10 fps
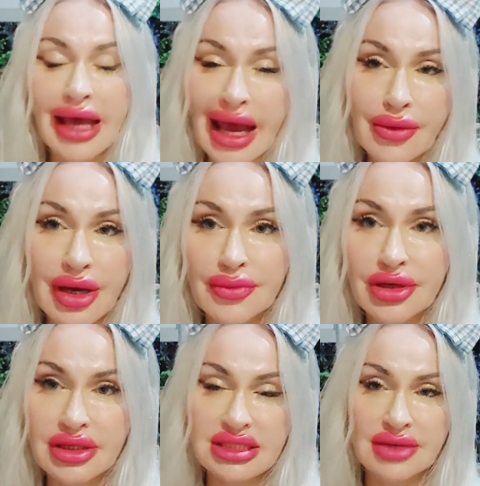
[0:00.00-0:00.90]
How come we're
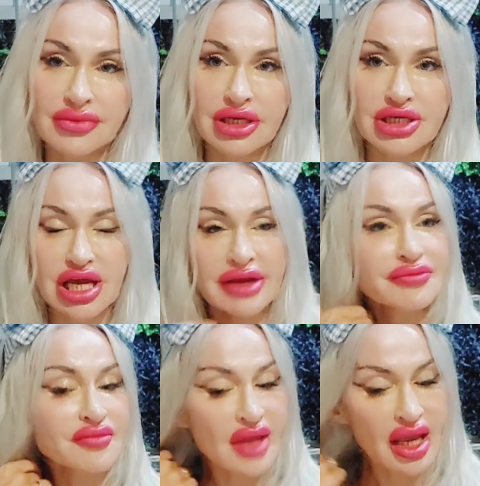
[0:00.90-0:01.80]
in a separation?
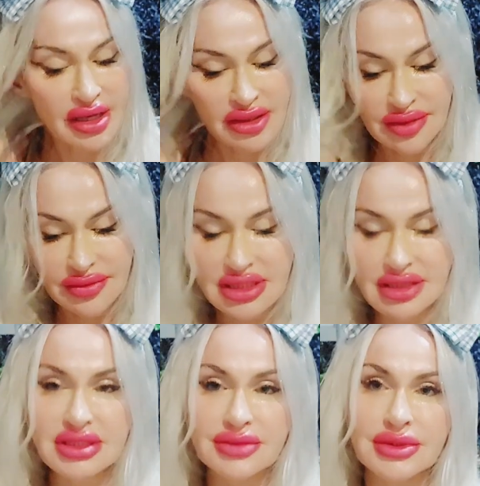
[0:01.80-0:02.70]
And Libra
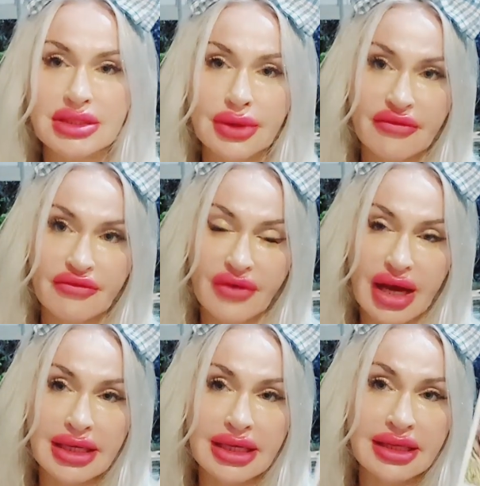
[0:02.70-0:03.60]
seems to be doing
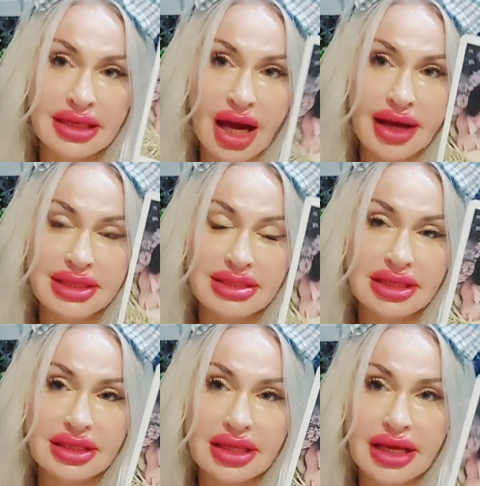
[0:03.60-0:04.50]
fine. And they honestly
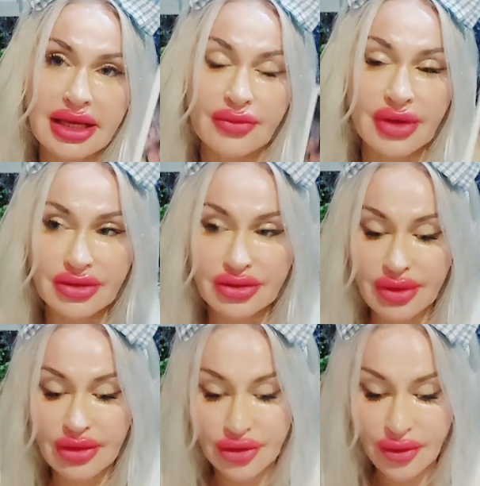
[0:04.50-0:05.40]
think, whether
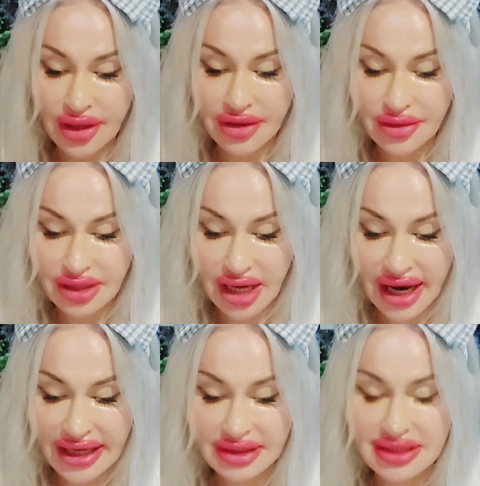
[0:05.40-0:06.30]
you are or
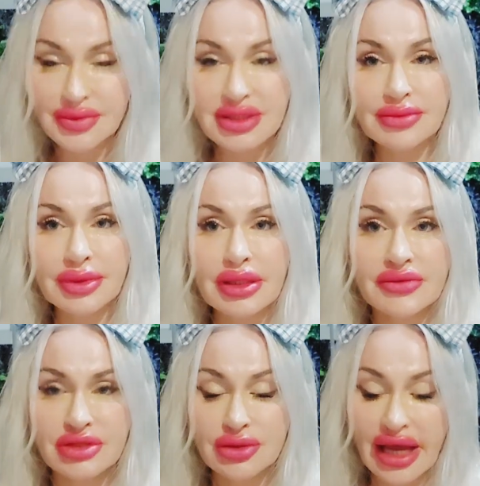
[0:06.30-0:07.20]
not, this person
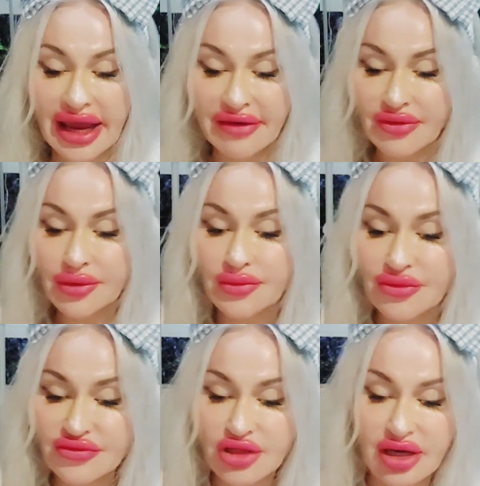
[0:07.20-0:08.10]
believes you have
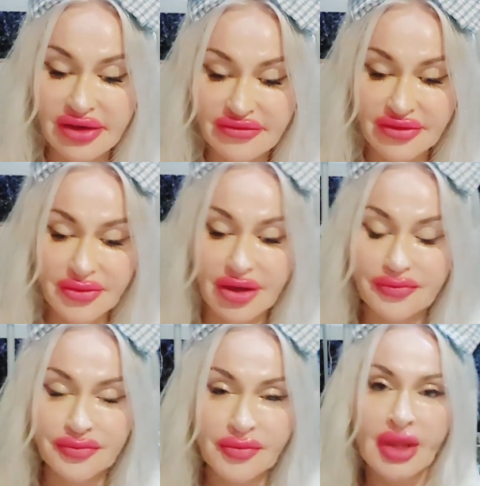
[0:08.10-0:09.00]
moved on from them.
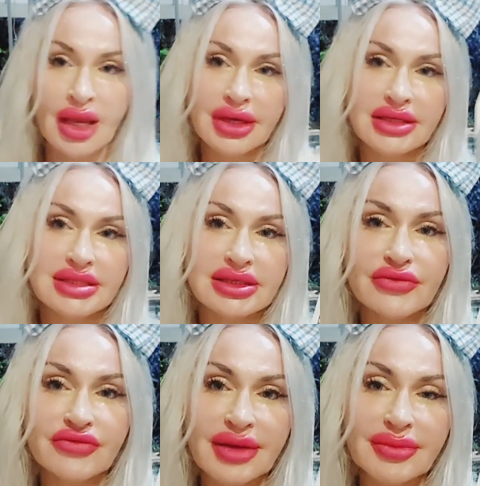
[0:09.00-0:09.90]
But I see you
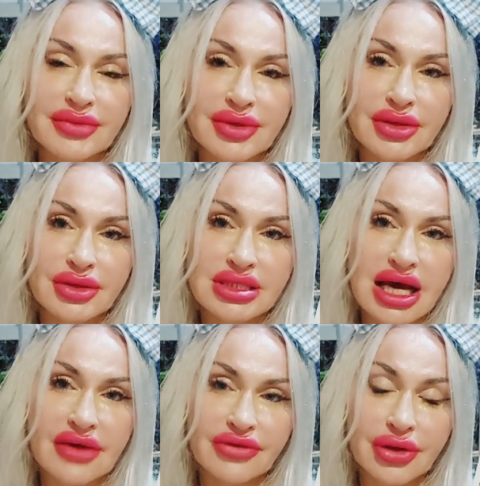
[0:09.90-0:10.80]
vibing with
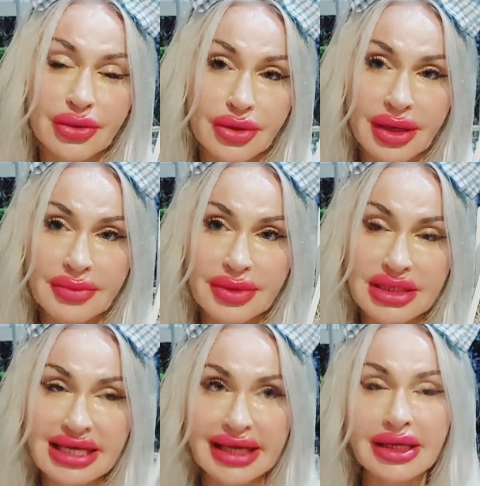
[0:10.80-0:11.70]
yourself. You know, you might be
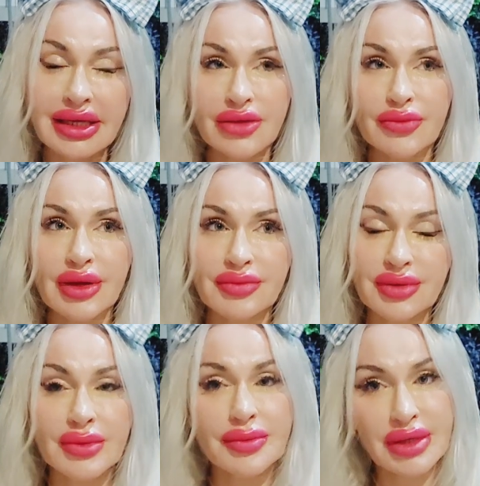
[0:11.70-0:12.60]
dating, you might be
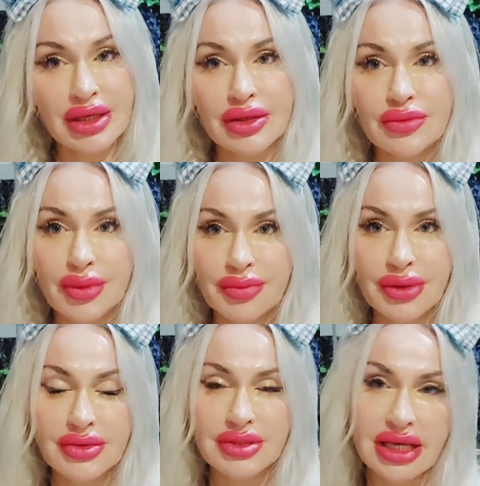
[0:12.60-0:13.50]
meeting new
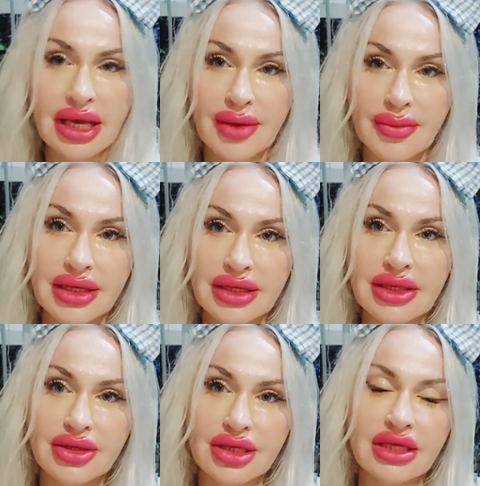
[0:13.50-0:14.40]
boo-boos, but I think
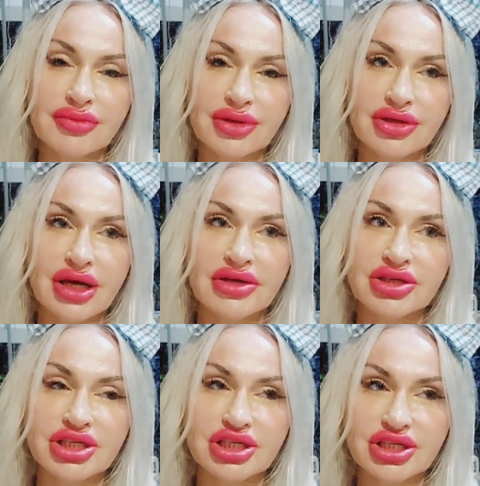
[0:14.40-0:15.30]
you're keeping your
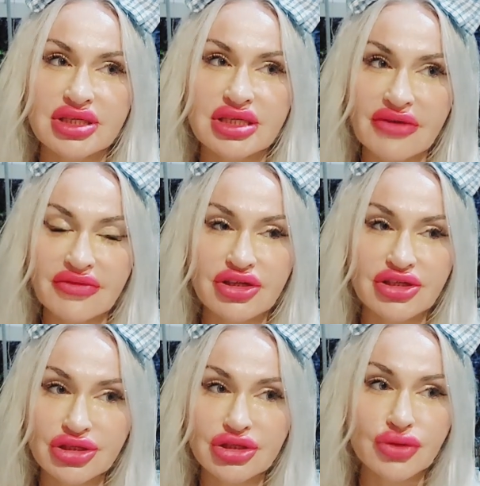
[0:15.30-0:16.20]
energy to yourself because
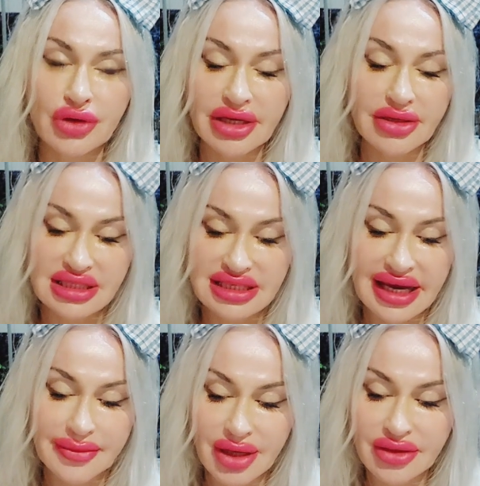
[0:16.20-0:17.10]
you're enjoying your
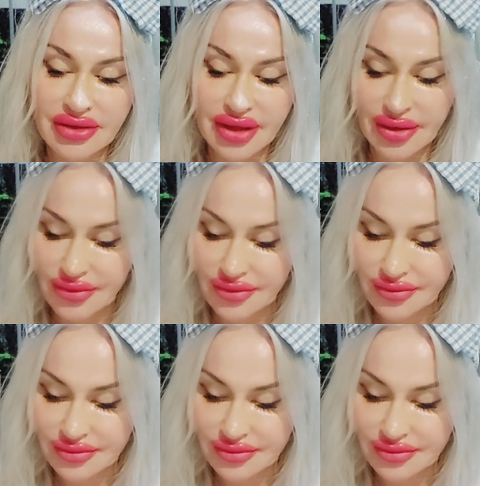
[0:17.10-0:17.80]
time alone.